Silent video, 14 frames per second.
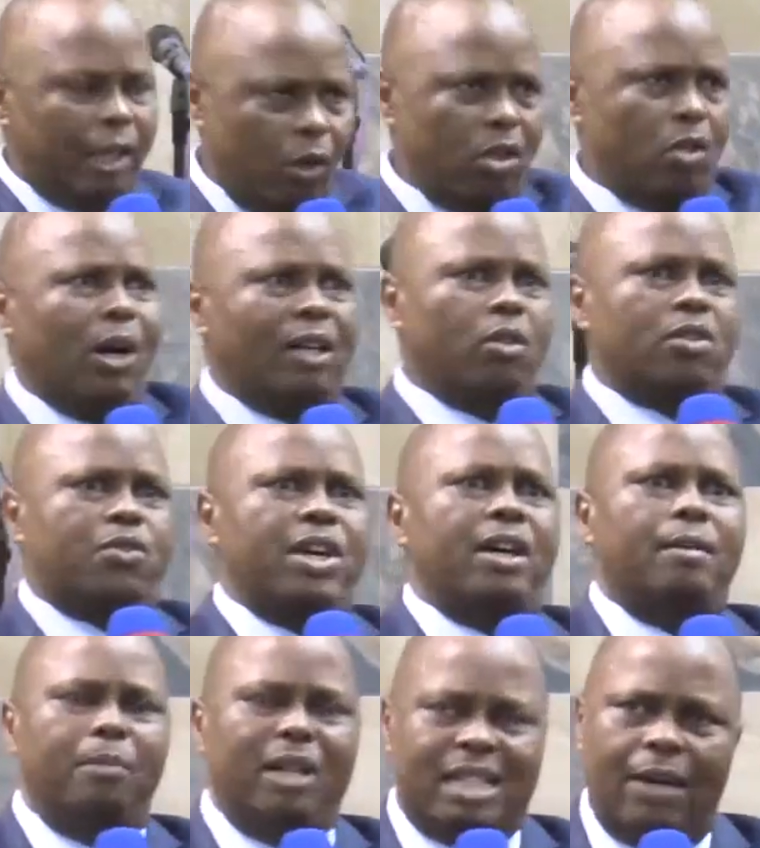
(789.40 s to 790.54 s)
know you are not there,
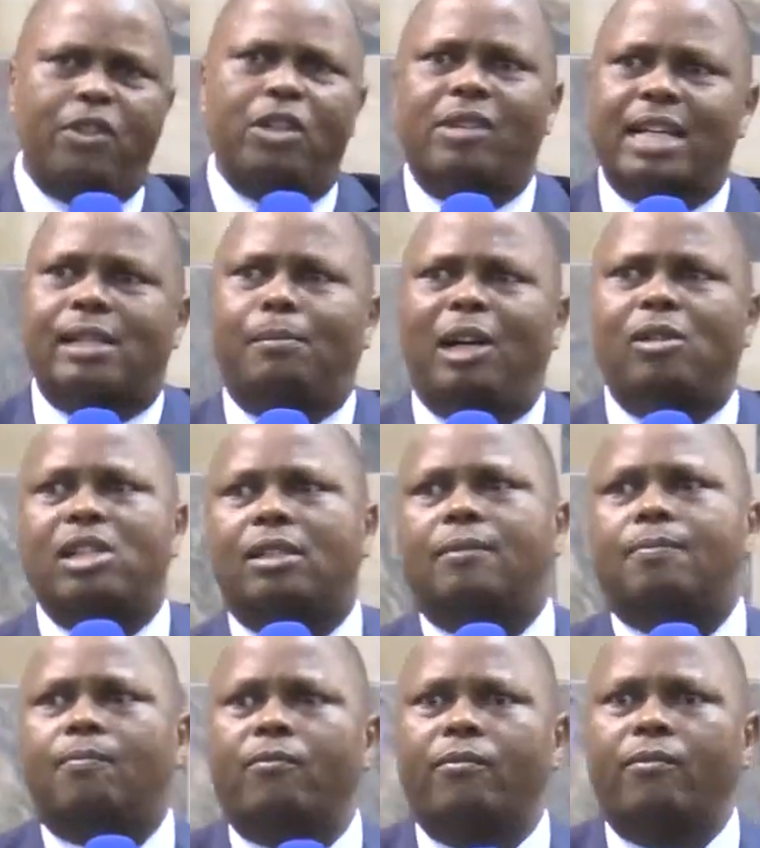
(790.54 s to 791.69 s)
but have you read about it?
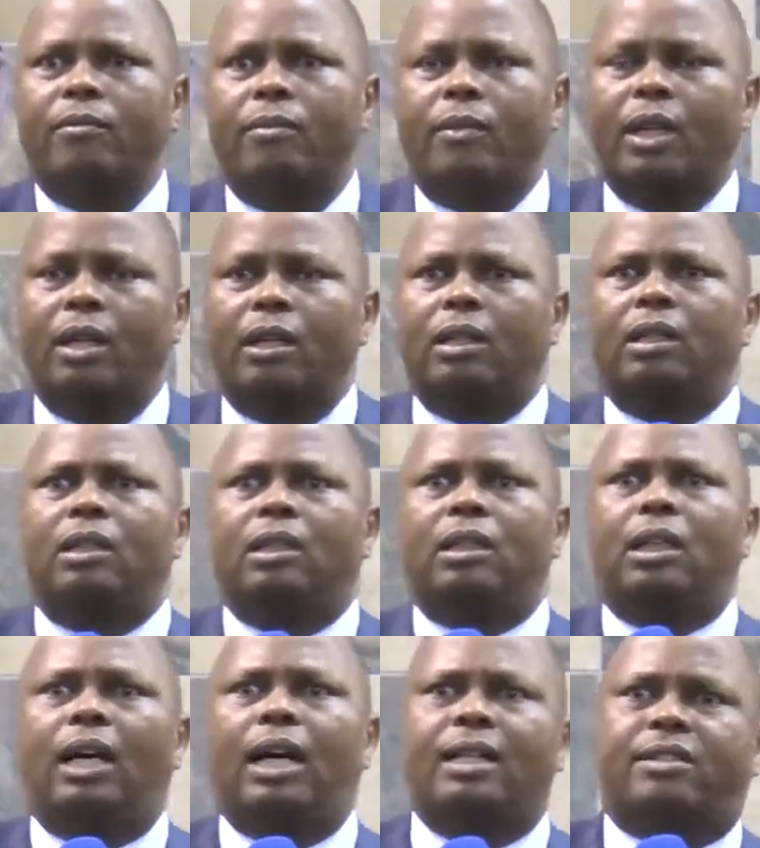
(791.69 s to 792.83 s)

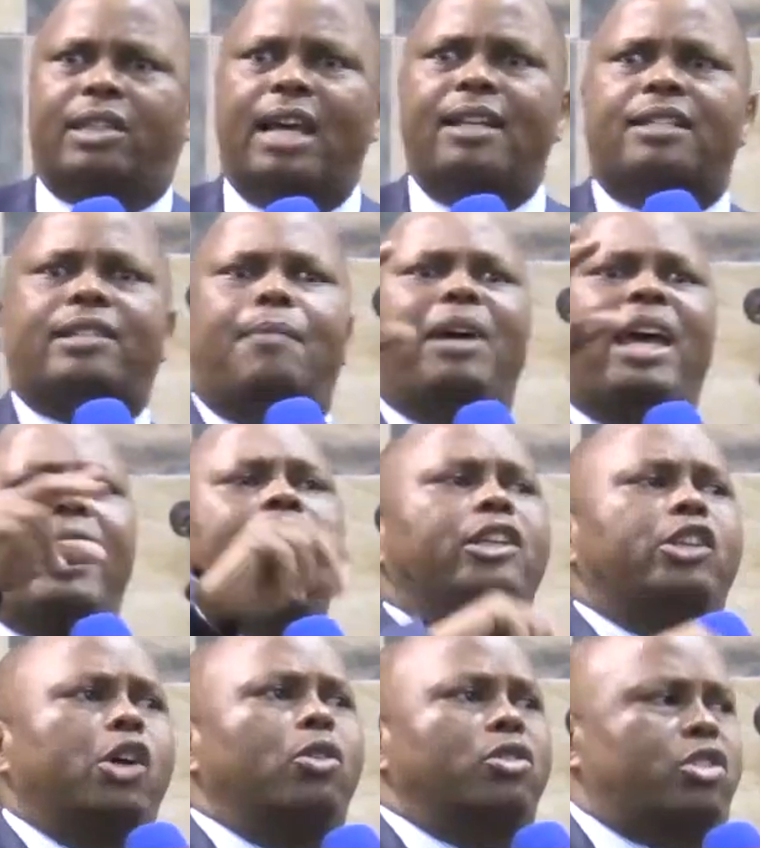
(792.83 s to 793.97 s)
And sent some
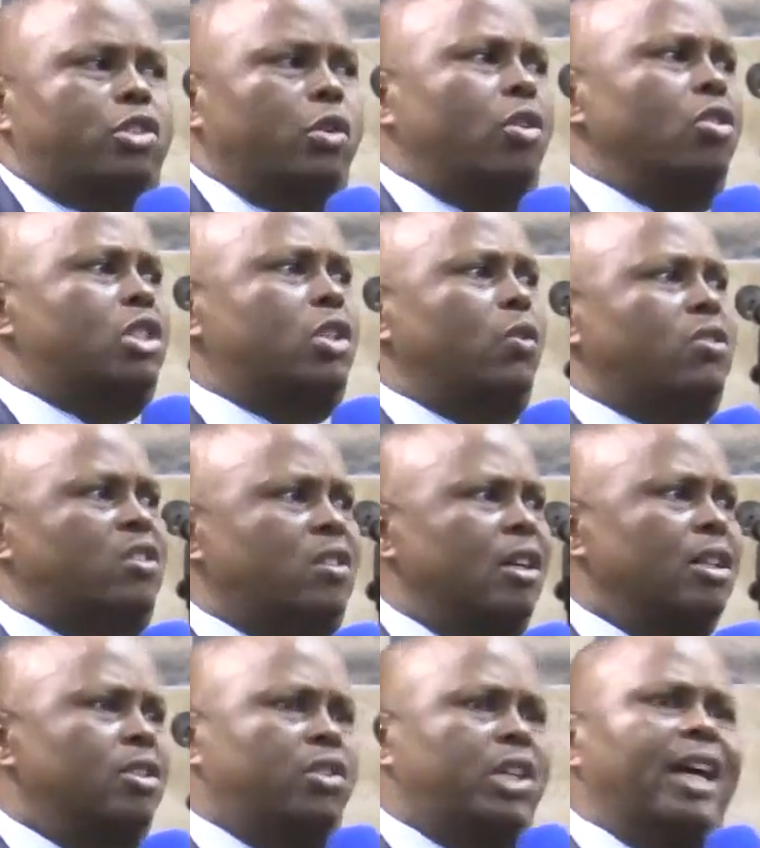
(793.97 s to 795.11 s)
angels to go to
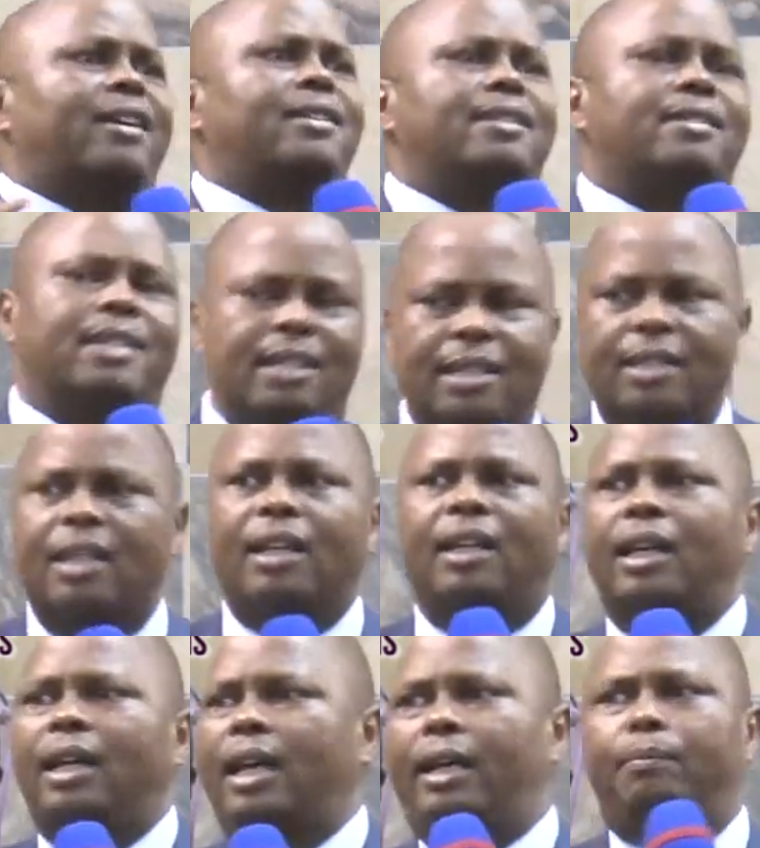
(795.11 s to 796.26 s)
check the city
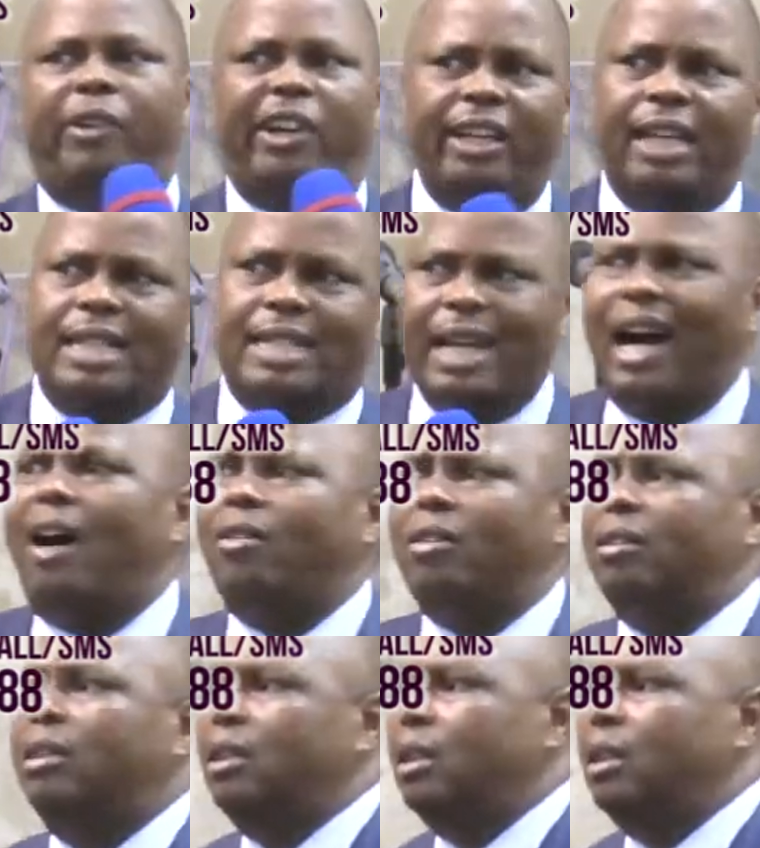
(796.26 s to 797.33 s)
and bring it down.